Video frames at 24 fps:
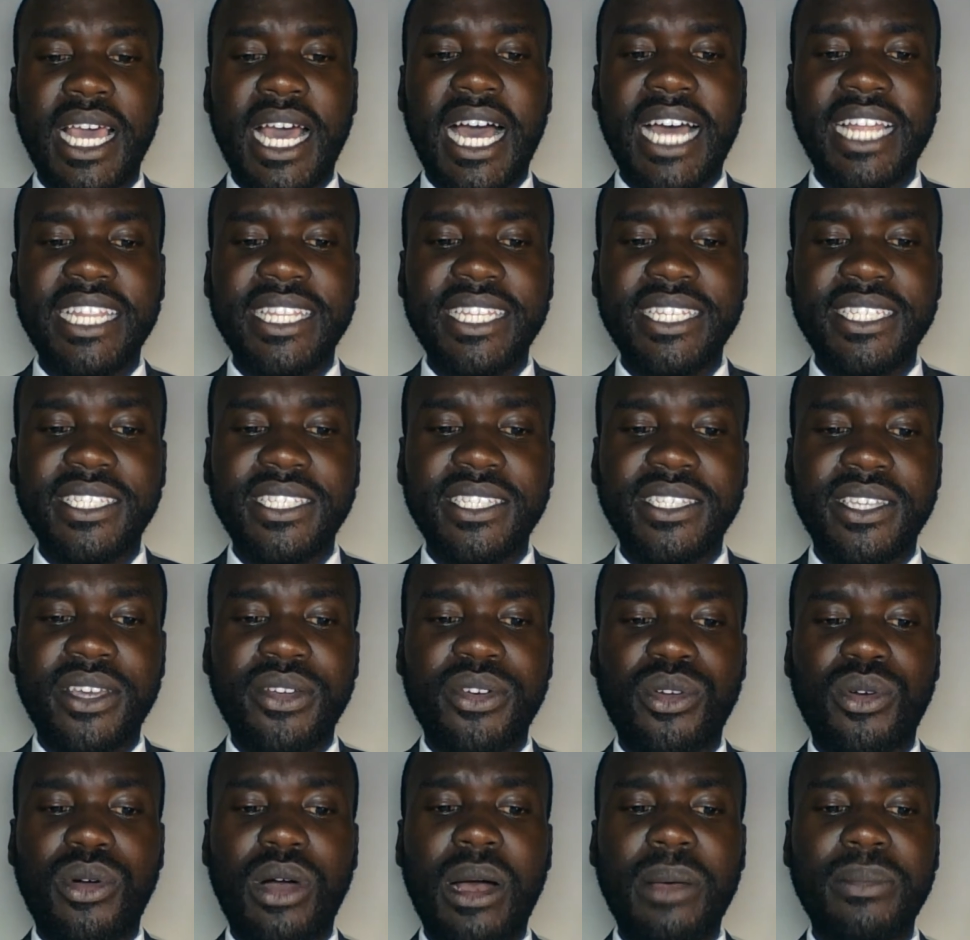And this is a
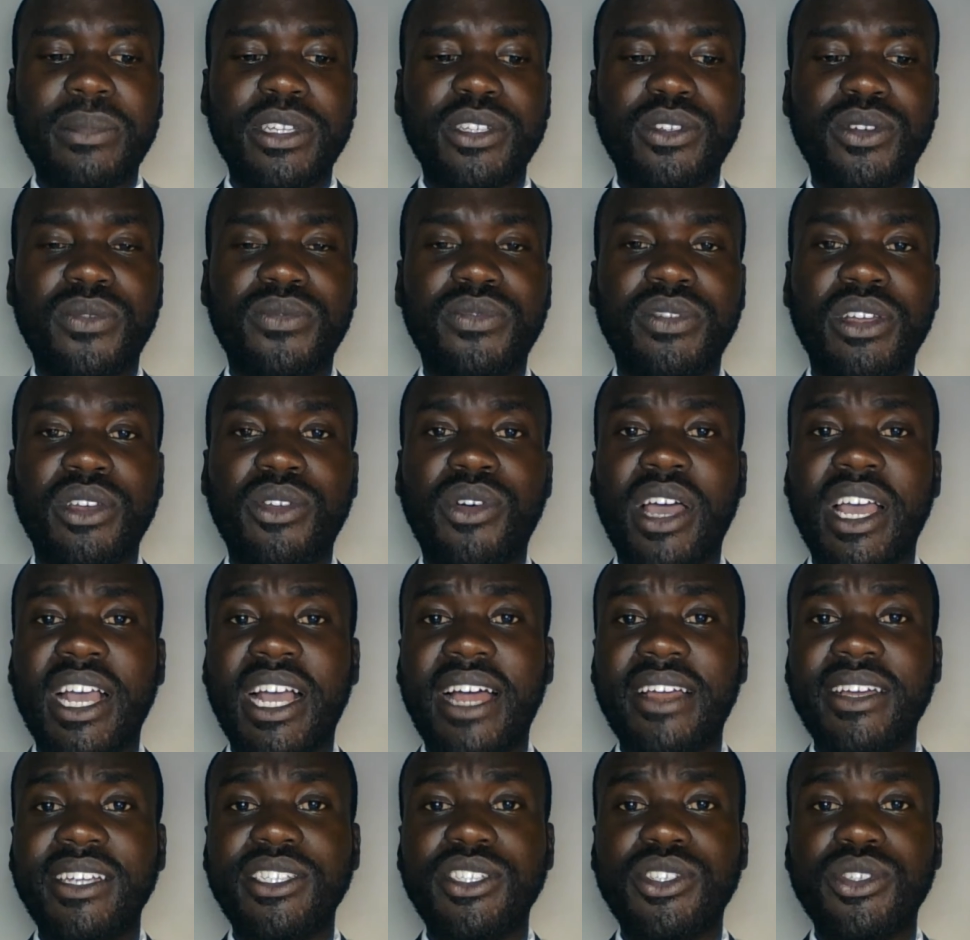requirement of the law. I
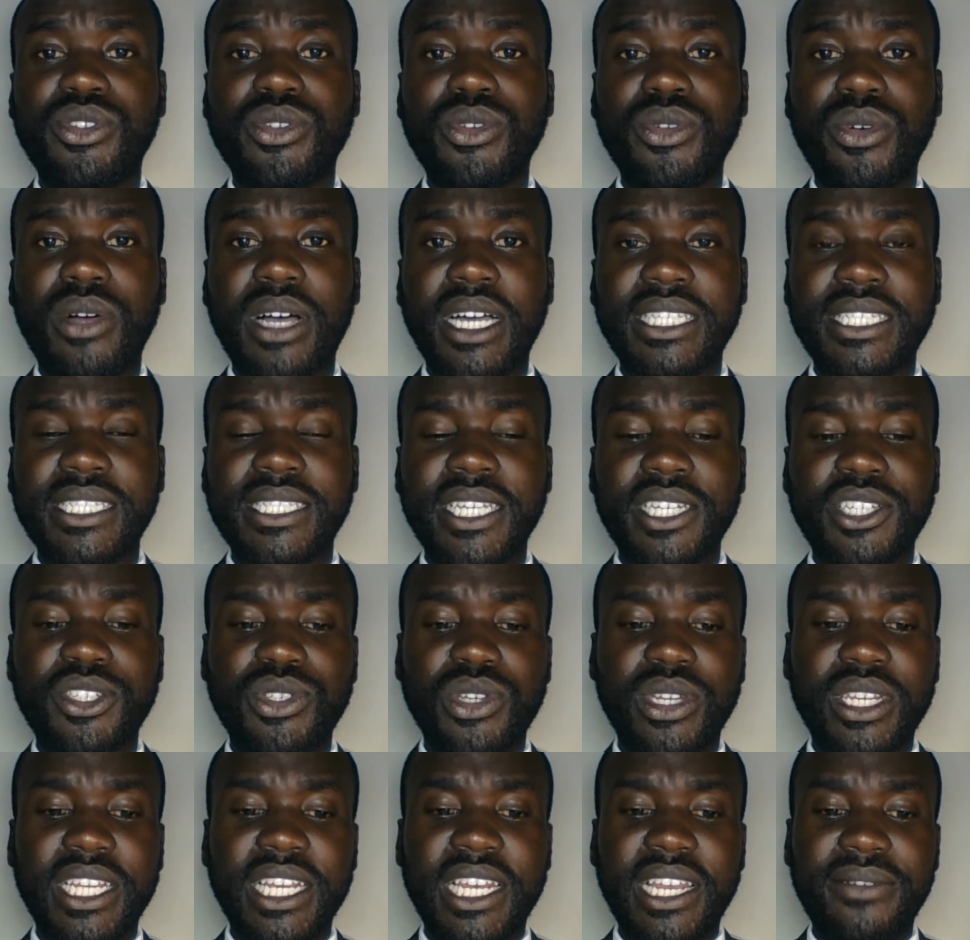encourage you to look at
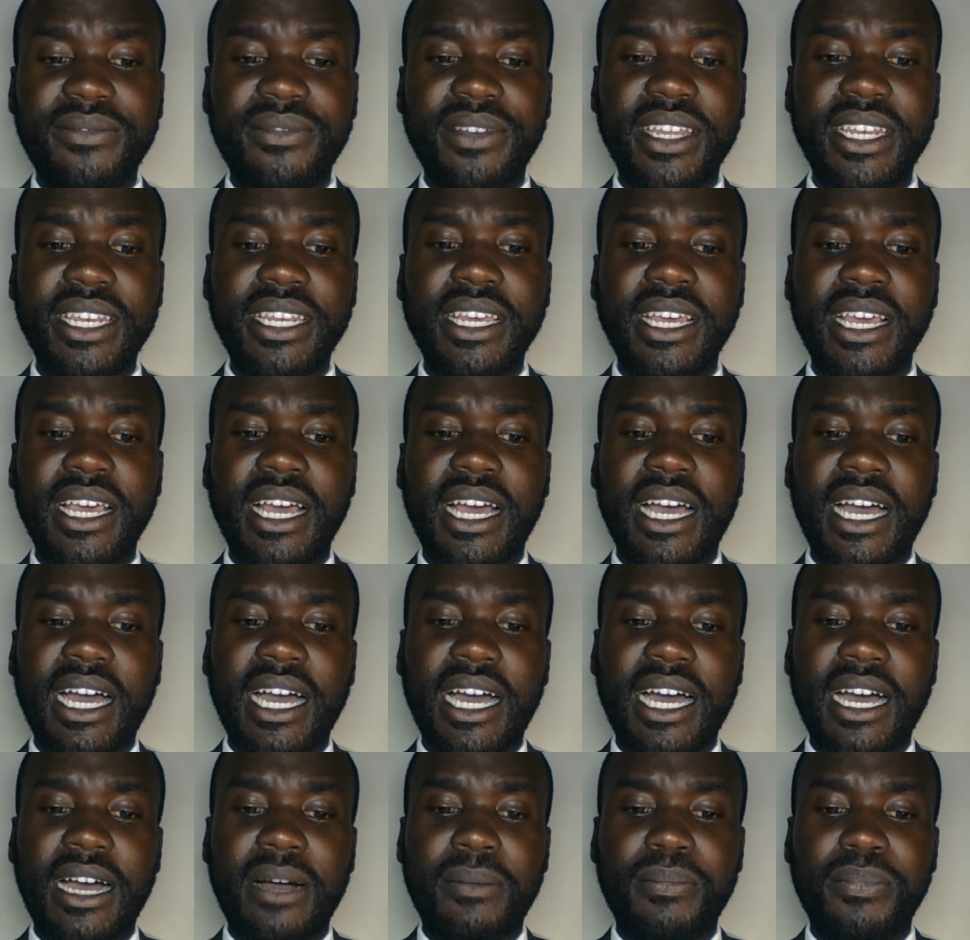Section 11
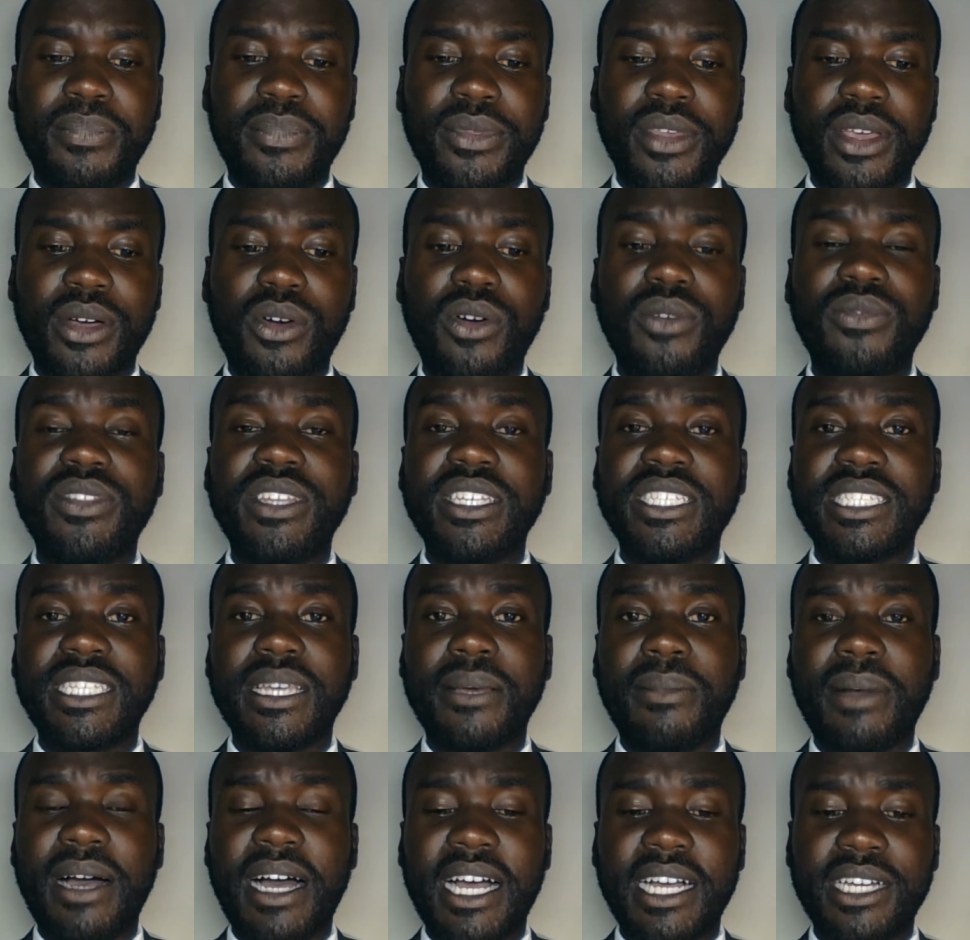of the
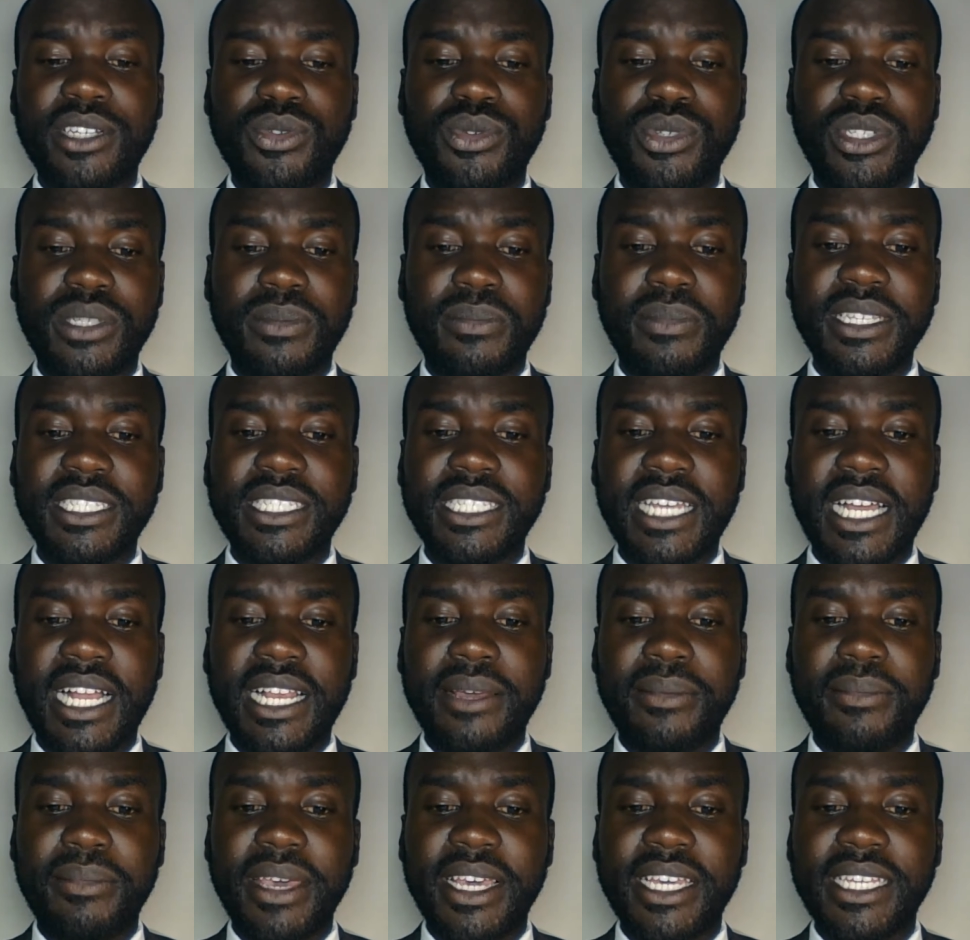same act, which
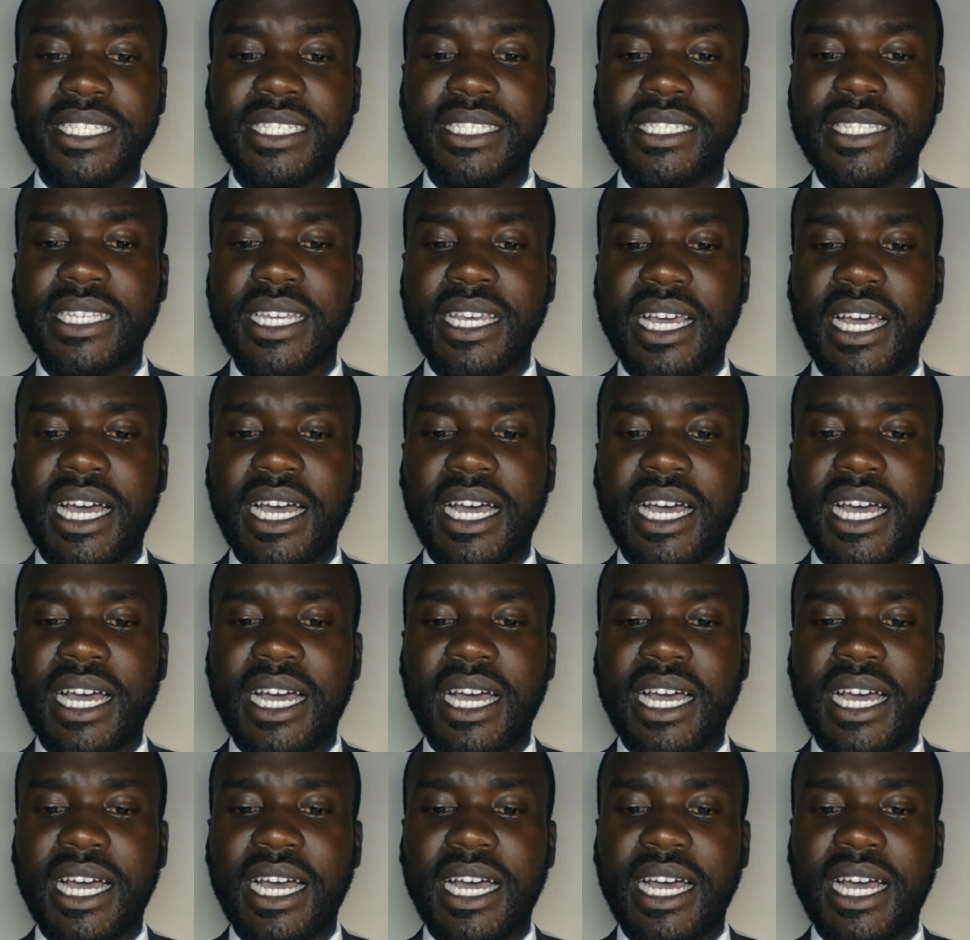basically makes